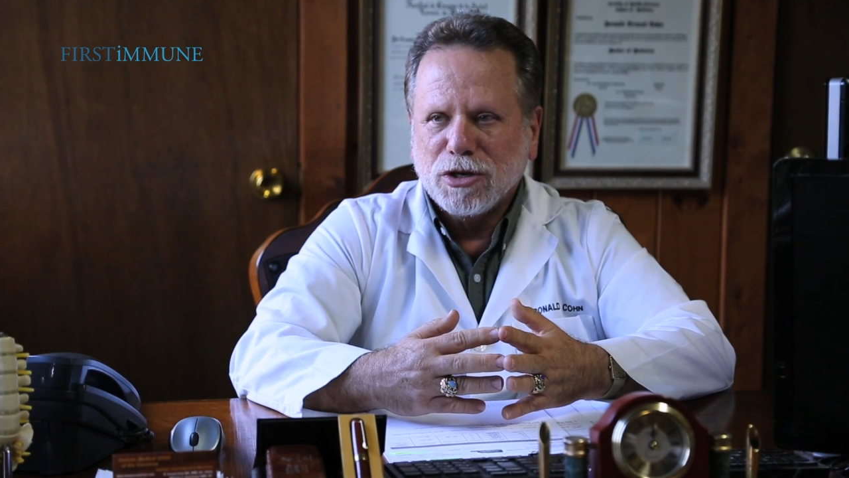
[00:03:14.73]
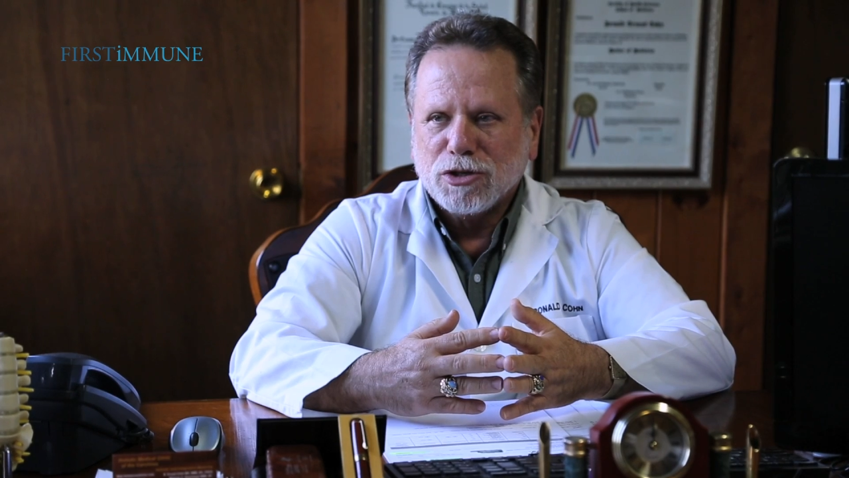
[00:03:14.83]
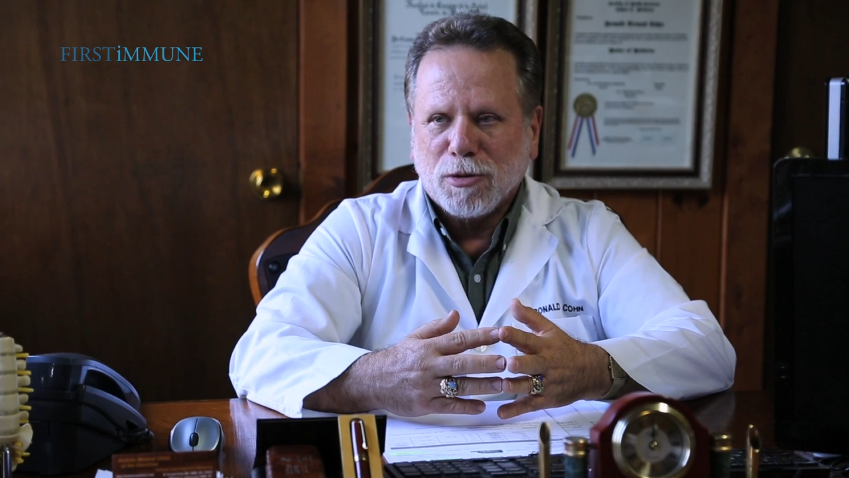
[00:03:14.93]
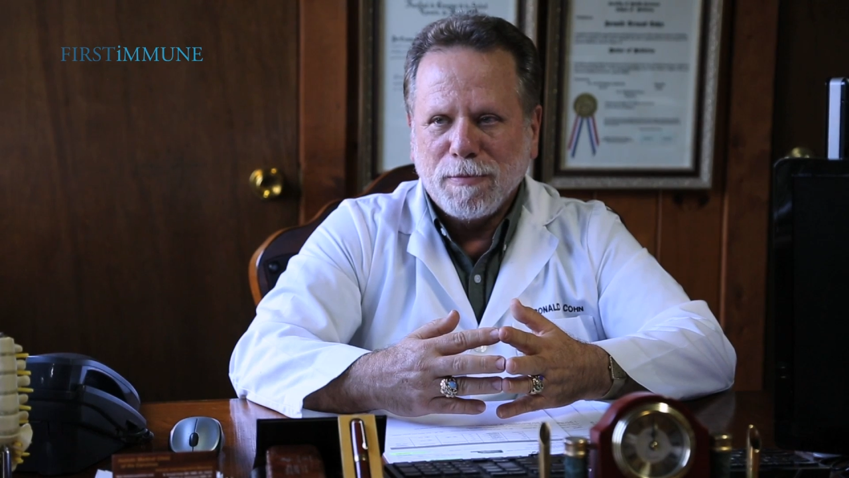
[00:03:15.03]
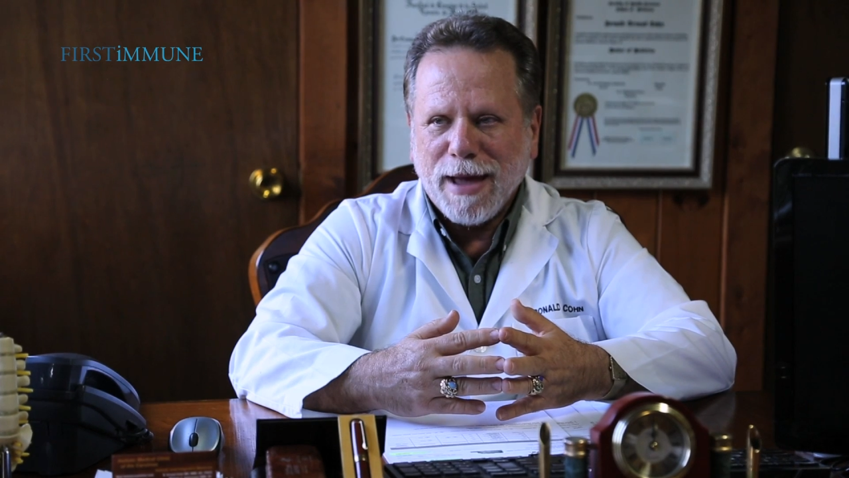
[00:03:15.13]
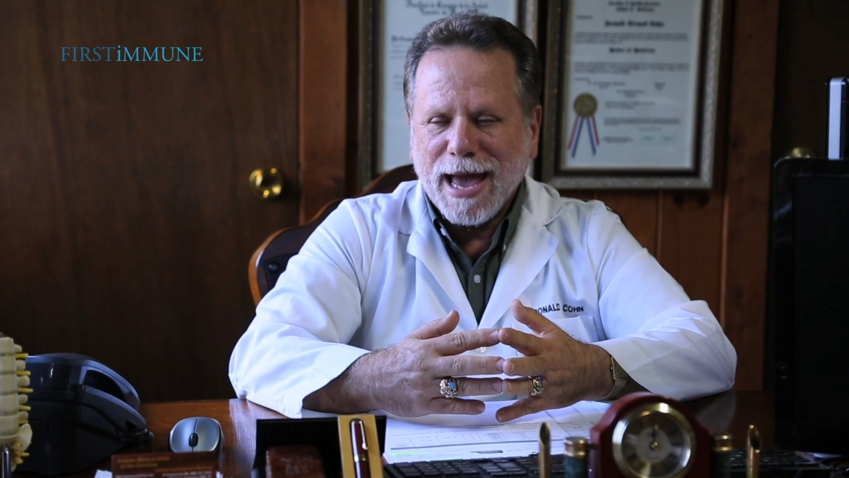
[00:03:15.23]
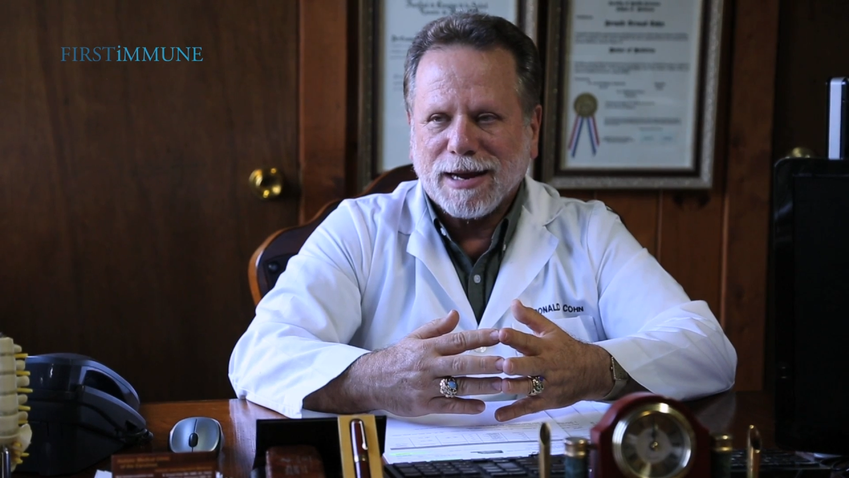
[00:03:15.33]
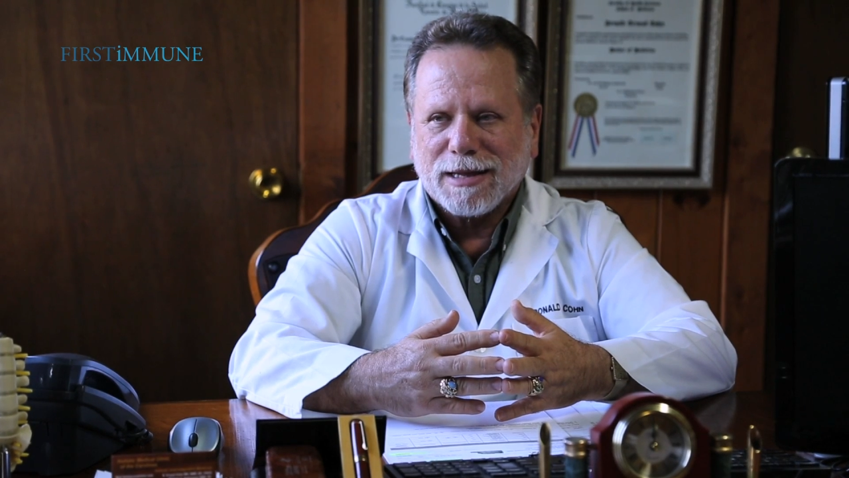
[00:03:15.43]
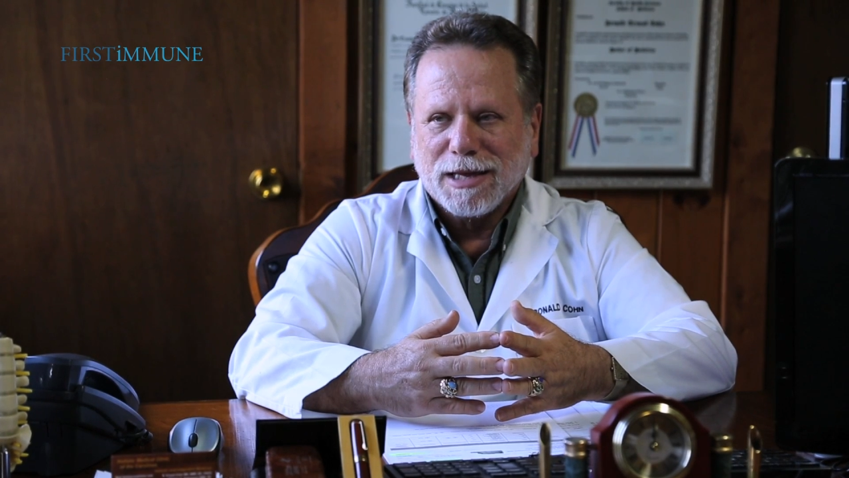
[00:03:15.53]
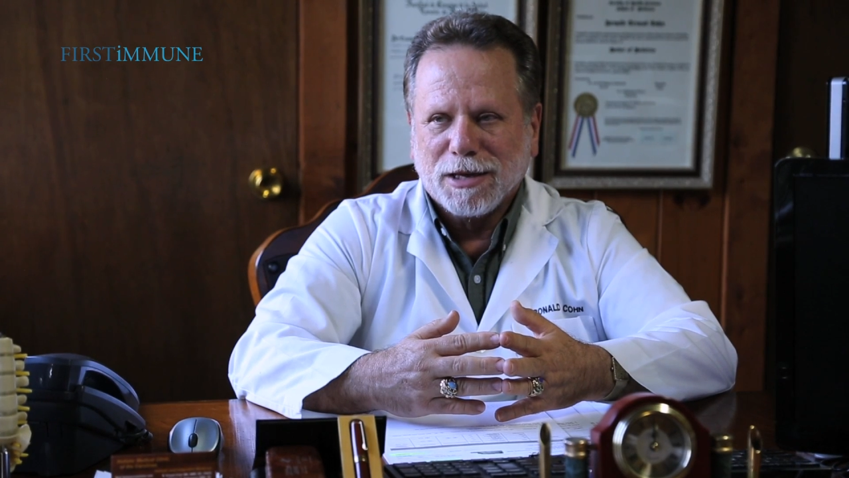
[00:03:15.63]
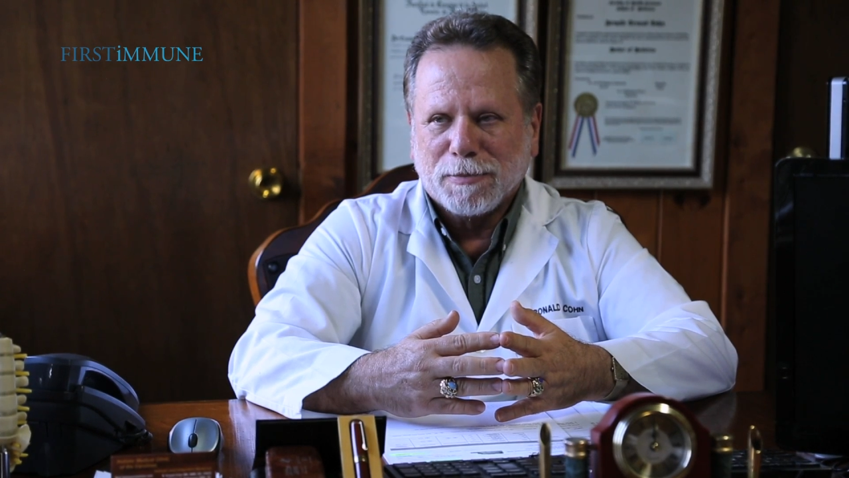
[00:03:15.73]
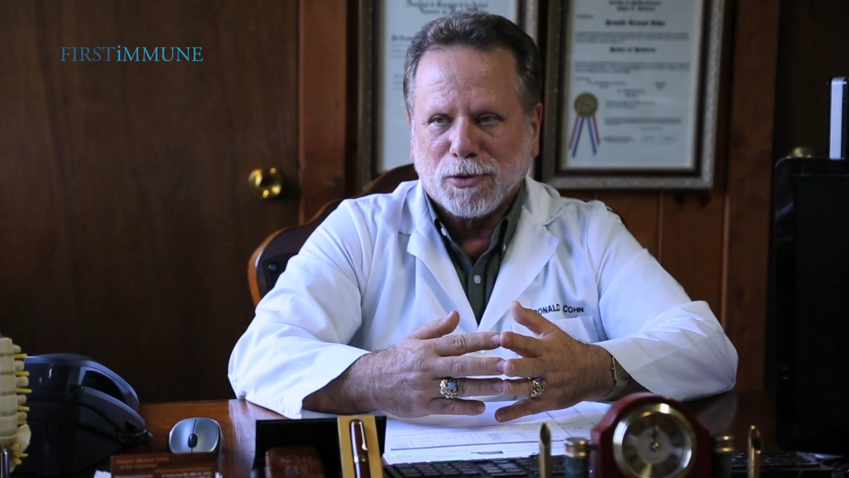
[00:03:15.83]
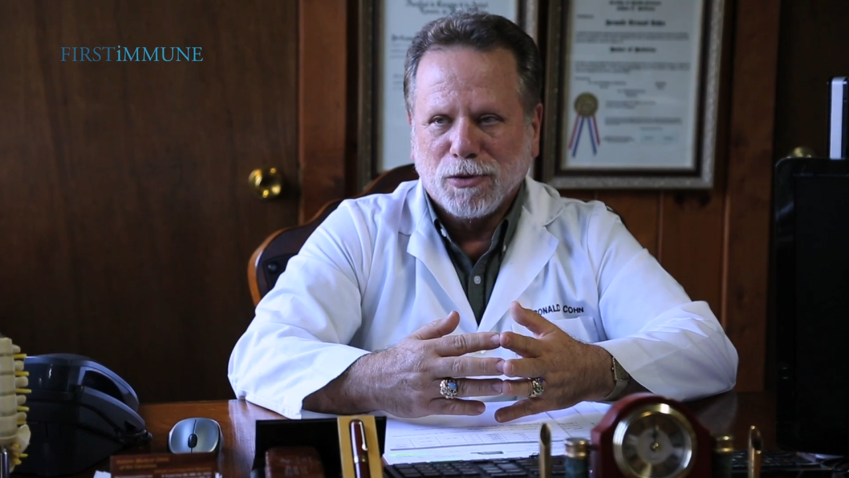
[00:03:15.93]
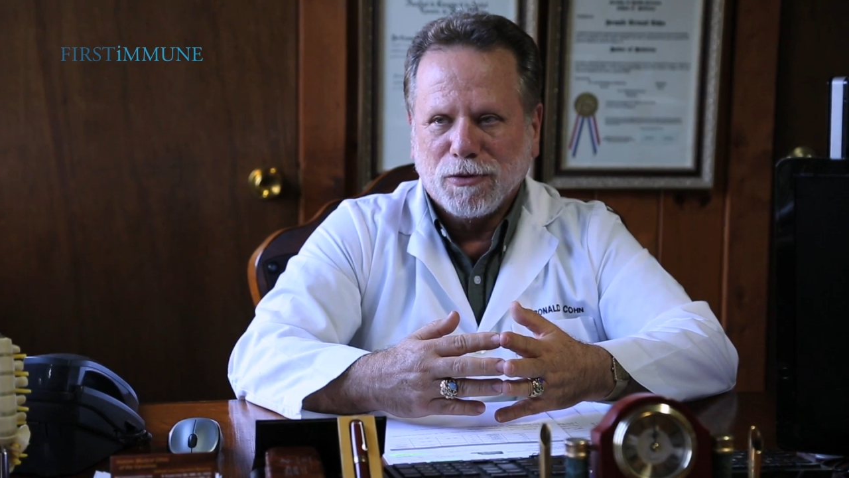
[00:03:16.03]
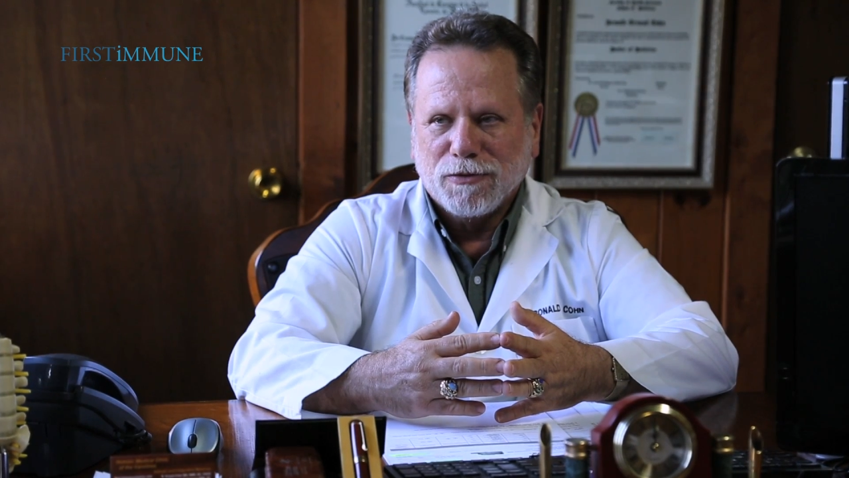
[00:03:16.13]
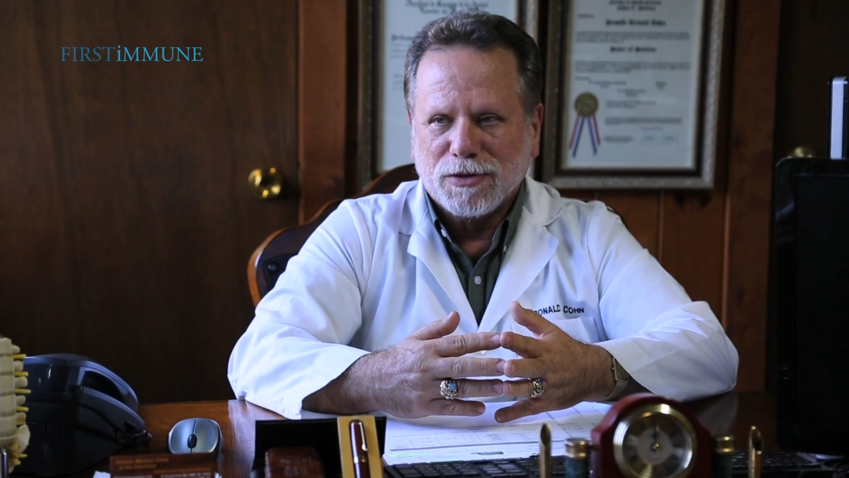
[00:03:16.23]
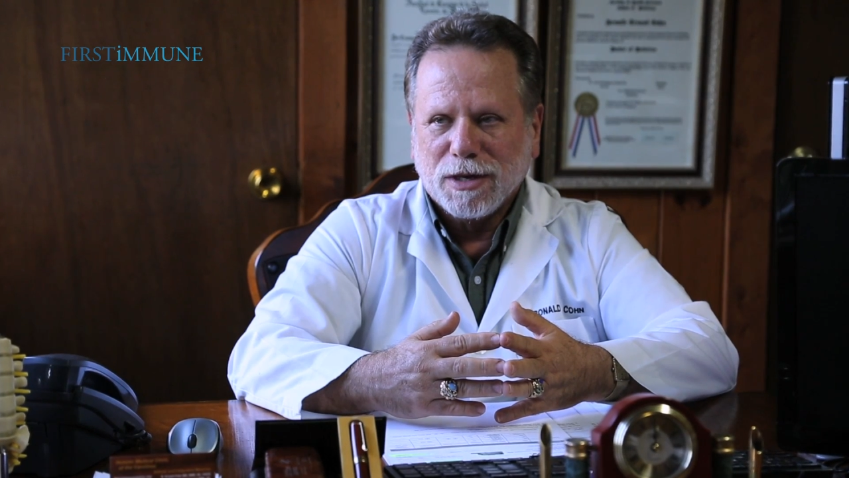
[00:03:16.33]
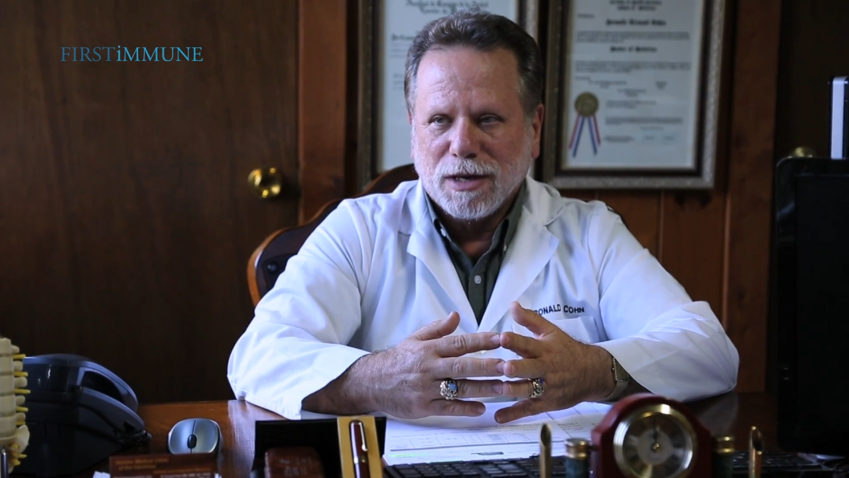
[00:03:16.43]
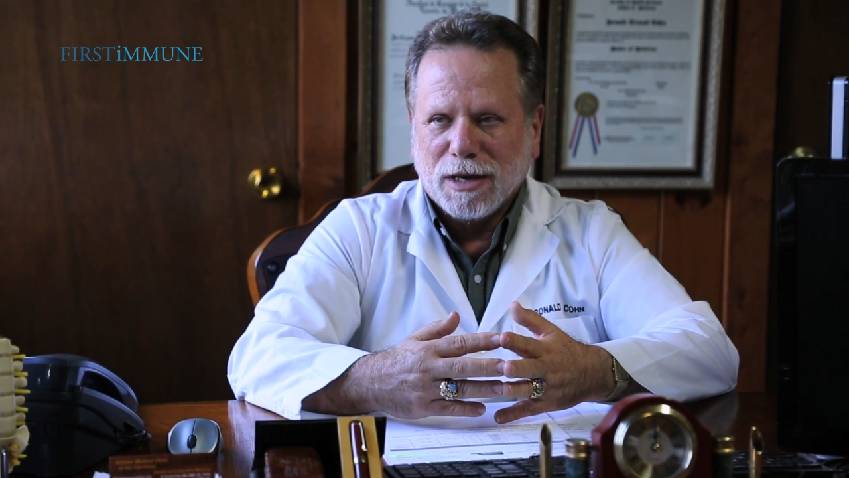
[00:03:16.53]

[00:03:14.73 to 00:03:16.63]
dramatically improved.